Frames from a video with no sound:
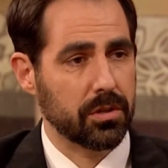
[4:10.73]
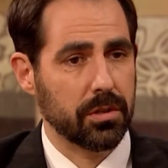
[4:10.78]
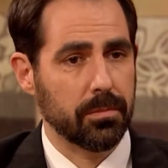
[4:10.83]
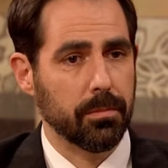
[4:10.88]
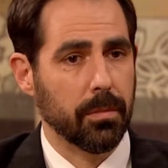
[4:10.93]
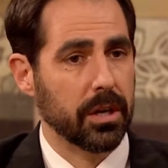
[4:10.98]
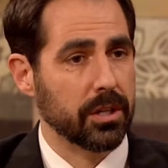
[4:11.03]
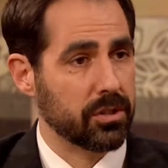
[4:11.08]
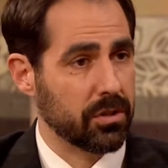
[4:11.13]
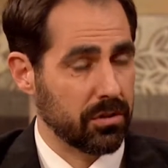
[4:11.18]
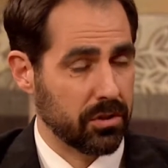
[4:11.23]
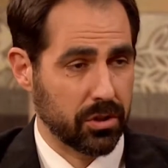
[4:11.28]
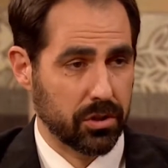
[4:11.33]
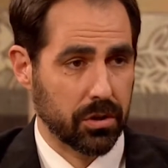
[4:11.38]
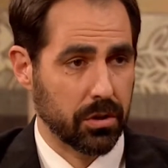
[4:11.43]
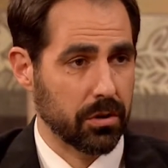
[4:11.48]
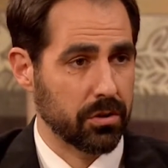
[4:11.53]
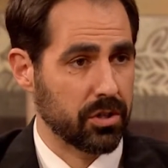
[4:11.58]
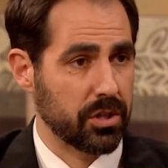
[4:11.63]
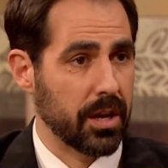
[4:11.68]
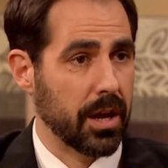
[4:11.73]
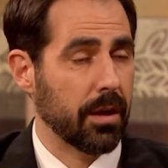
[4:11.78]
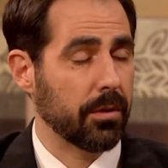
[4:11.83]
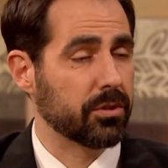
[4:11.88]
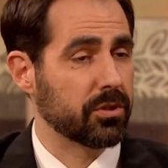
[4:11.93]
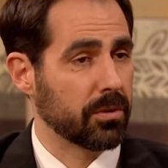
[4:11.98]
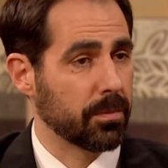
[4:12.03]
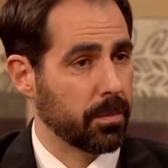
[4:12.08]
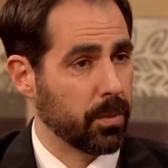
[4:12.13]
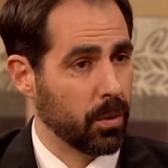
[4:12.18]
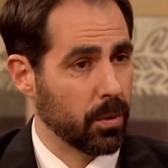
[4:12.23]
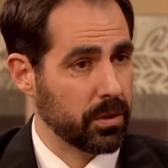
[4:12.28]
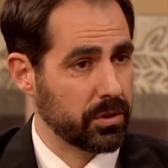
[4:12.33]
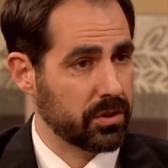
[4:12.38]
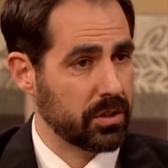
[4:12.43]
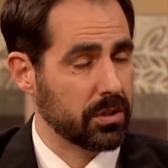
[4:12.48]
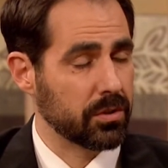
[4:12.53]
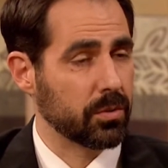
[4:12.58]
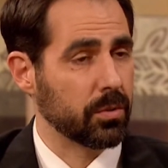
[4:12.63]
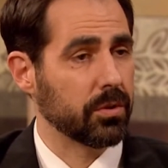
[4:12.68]
And much of the church now supports
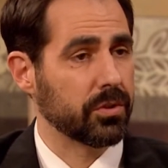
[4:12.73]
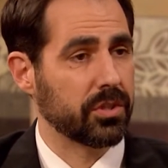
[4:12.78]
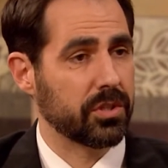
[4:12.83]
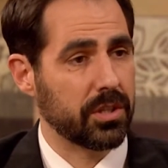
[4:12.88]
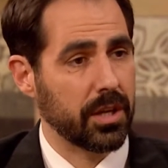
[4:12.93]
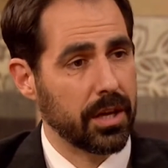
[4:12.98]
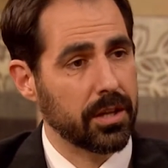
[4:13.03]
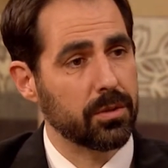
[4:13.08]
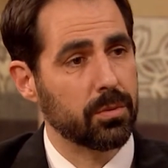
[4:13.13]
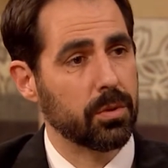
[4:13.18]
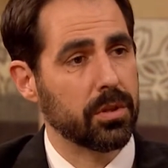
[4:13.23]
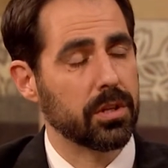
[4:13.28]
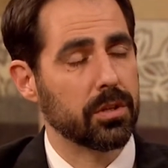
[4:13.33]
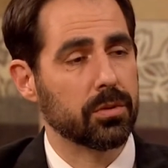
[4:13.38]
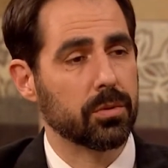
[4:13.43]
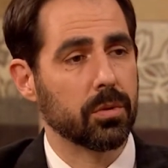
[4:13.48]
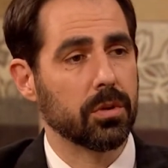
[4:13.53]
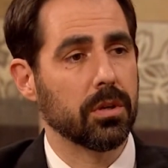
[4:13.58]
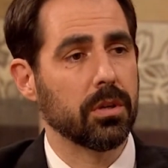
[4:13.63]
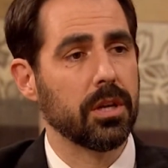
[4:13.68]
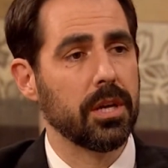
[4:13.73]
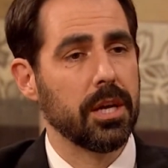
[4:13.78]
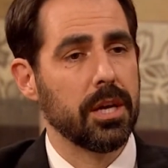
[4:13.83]
Israel, stands with Israel,